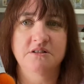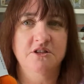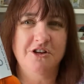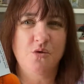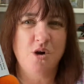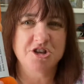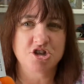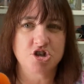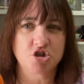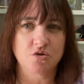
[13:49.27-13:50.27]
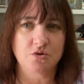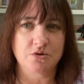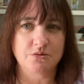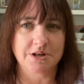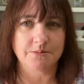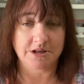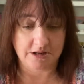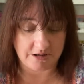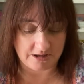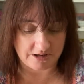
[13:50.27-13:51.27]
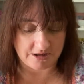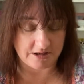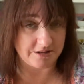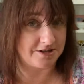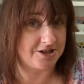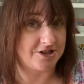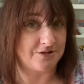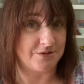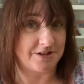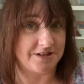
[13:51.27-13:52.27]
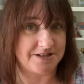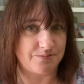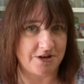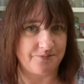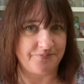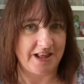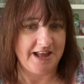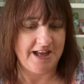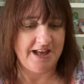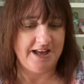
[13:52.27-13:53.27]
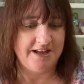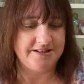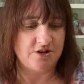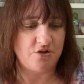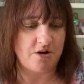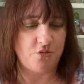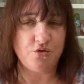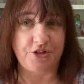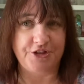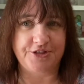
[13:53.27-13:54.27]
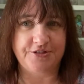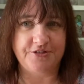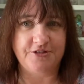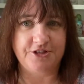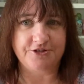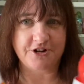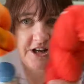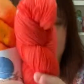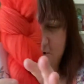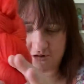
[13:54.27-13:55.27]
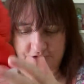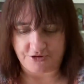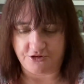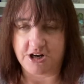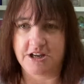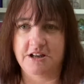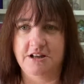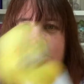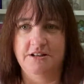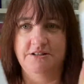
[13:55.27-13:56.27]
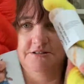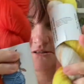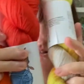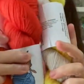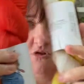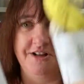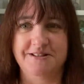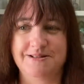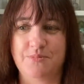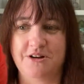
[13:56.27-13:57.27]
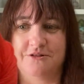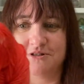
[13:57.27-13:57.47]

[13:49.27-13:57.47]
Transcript: I'm not quite sure what I'm gonna do with this, but so I got 3 ones, but